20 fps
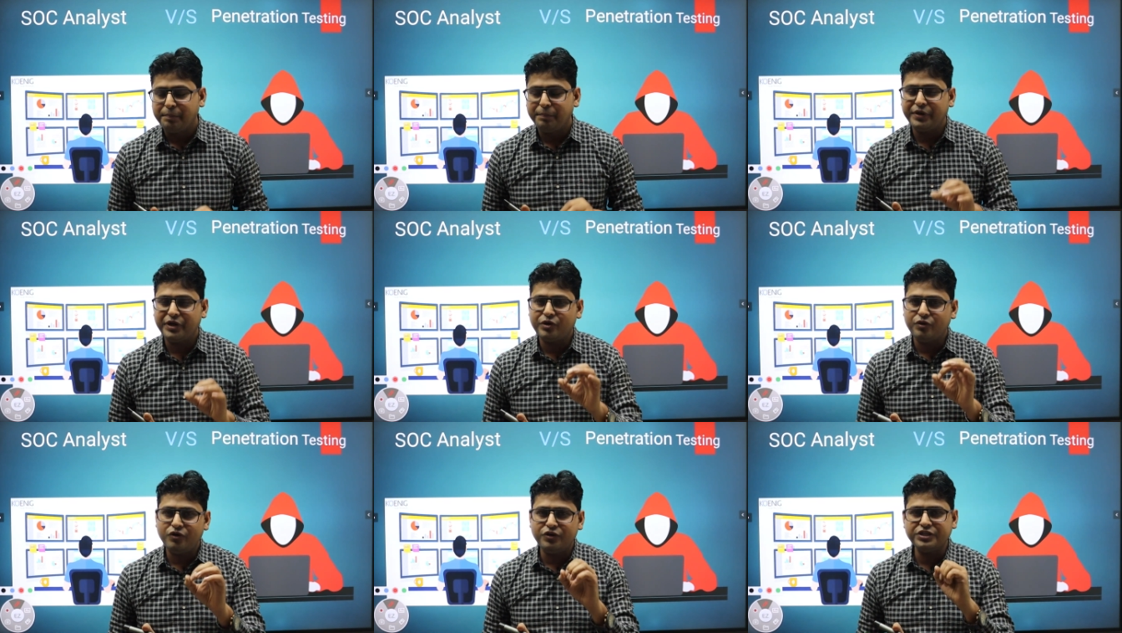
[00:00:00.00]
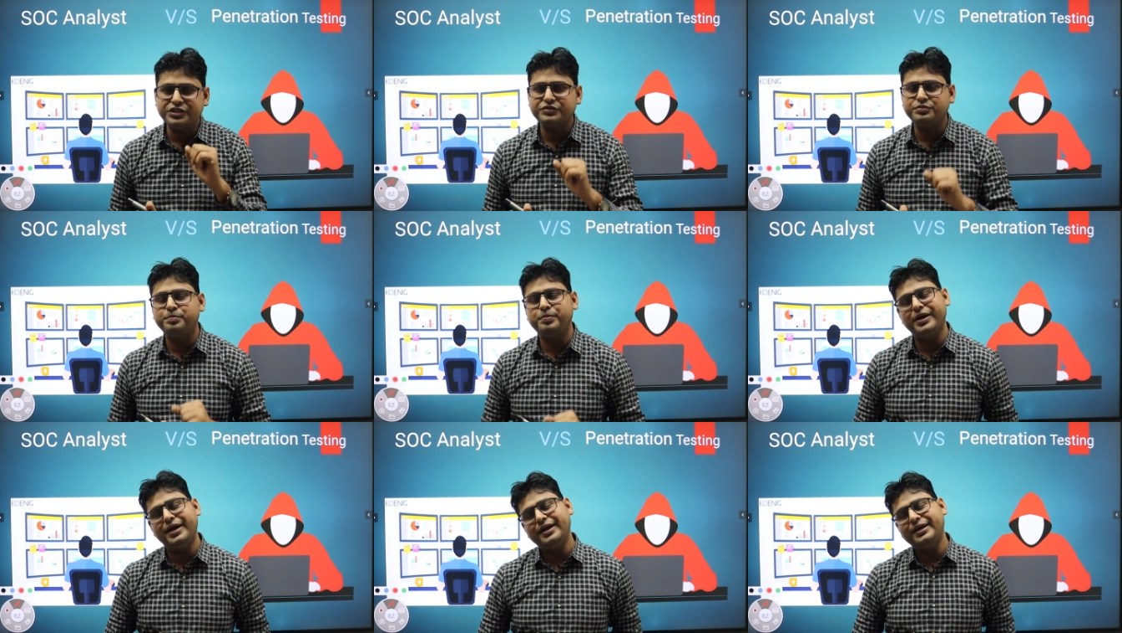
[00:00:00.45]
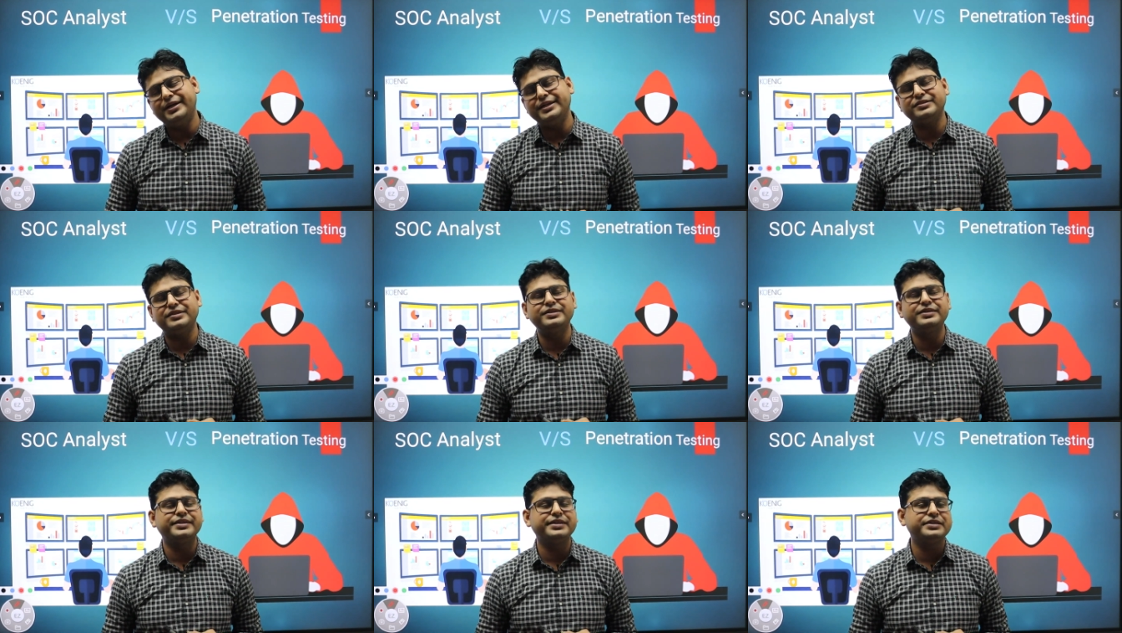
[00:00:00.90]
because
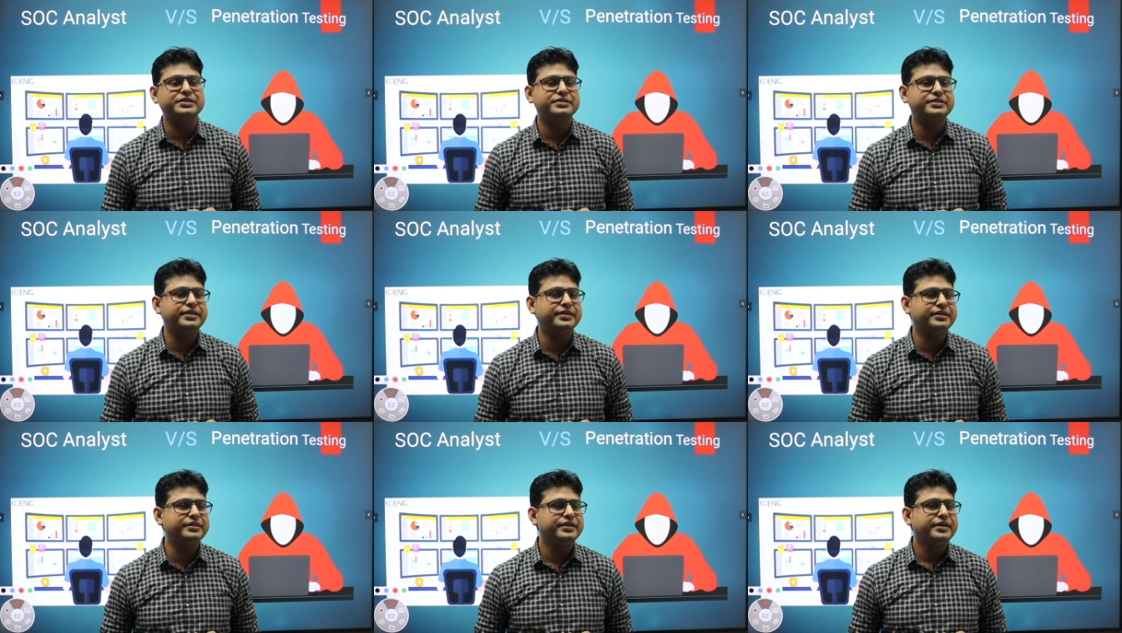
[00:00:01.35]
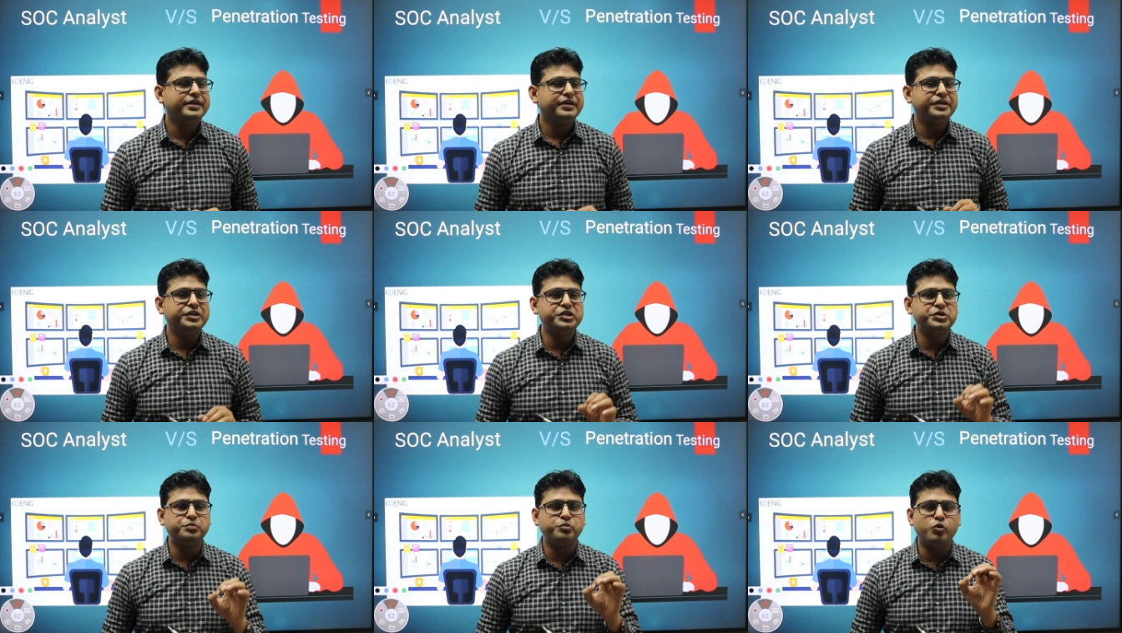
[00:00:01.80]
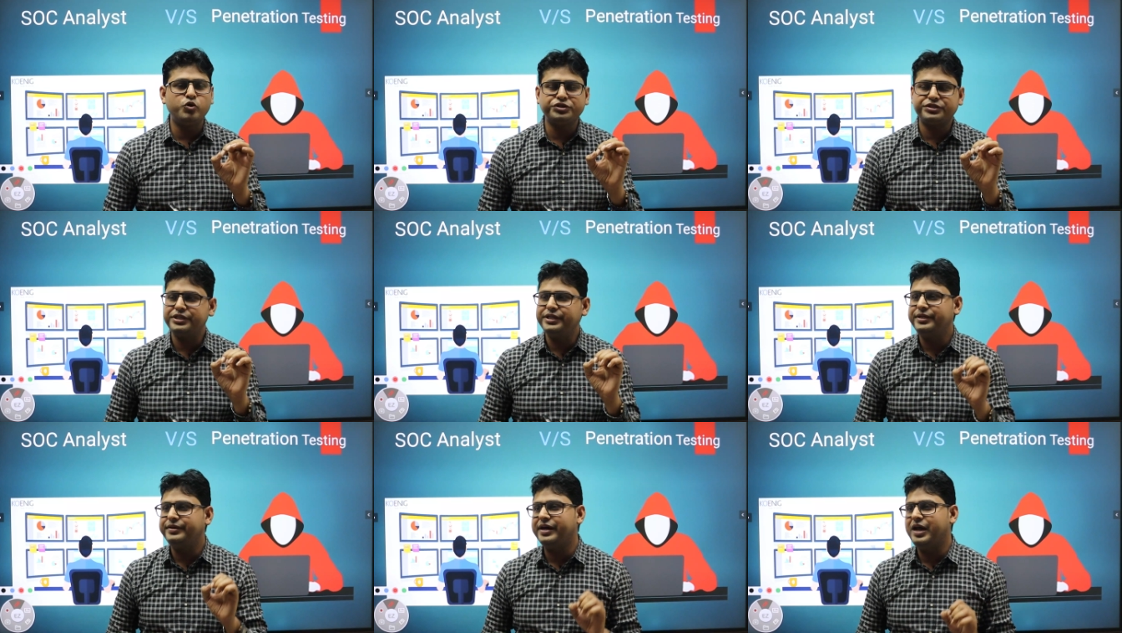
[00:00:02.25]
penetration testing is
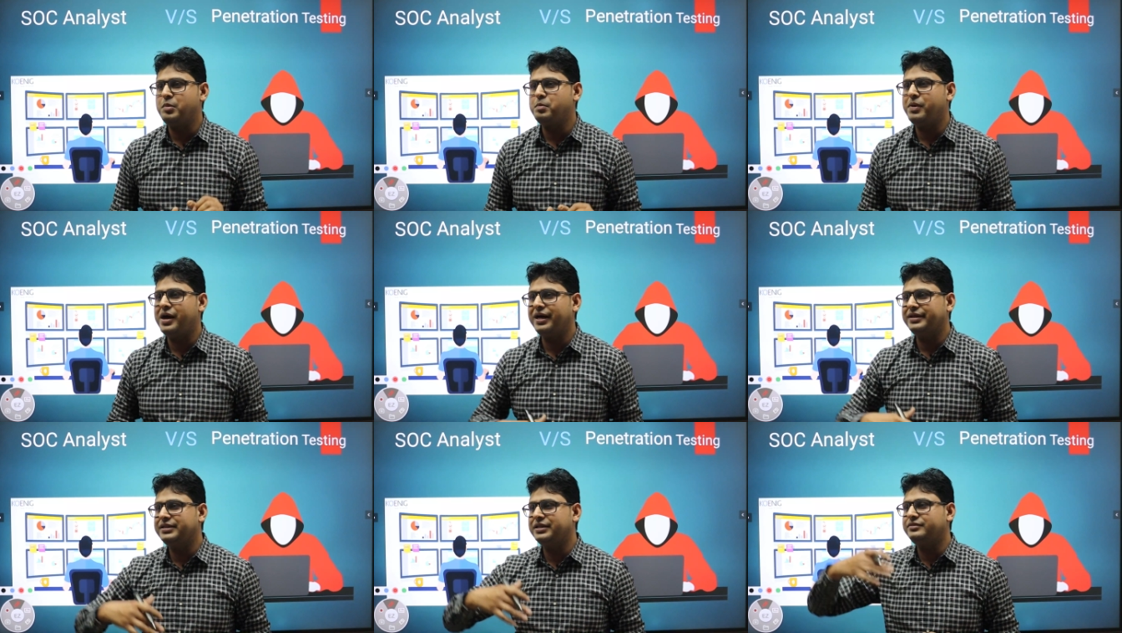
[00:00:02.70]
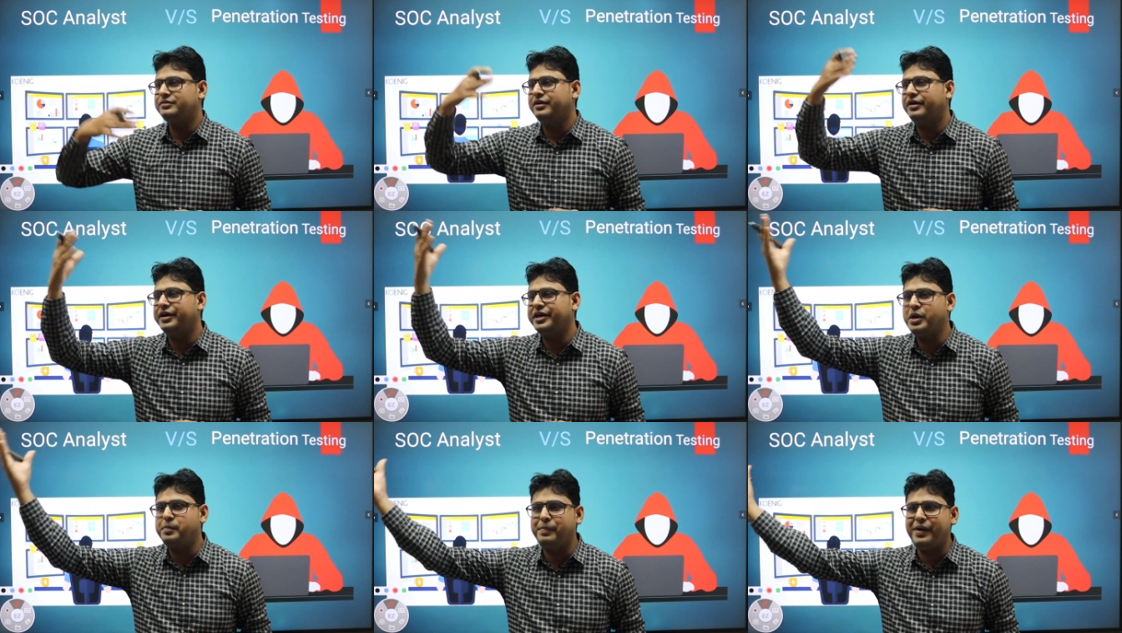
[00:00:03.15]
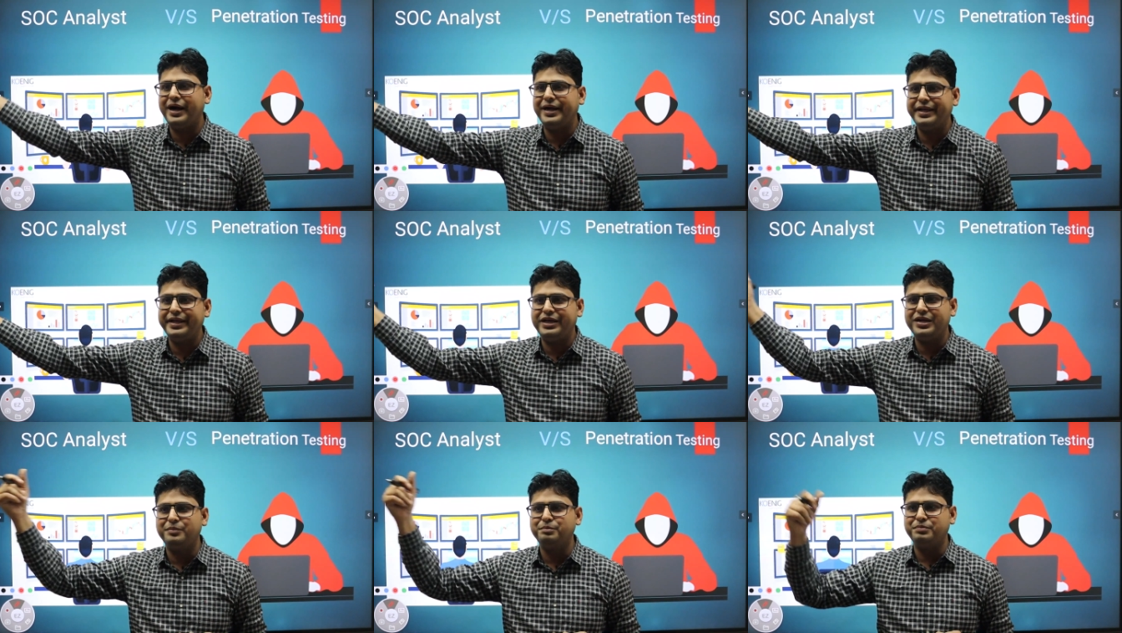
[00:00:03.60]
mostly done by the third
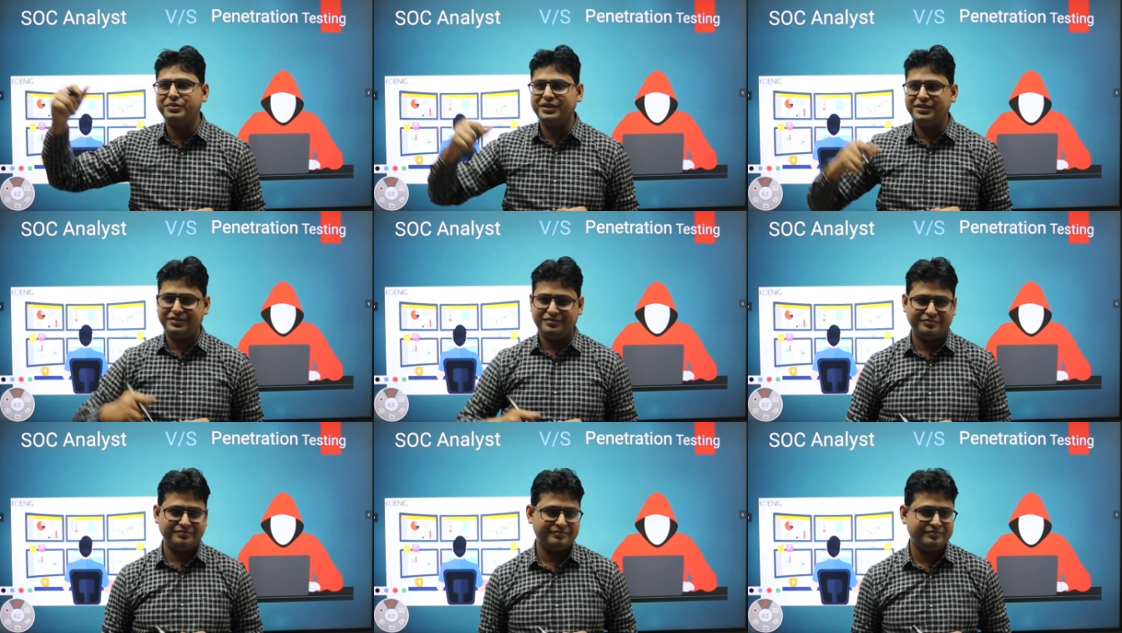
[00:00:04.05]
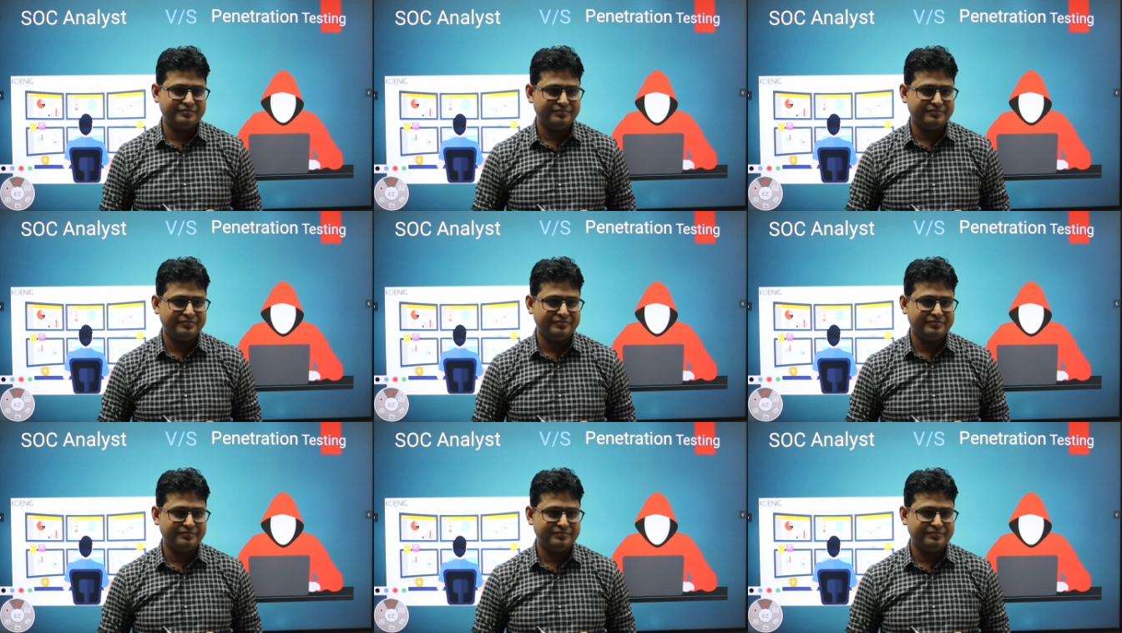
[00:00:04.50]
party company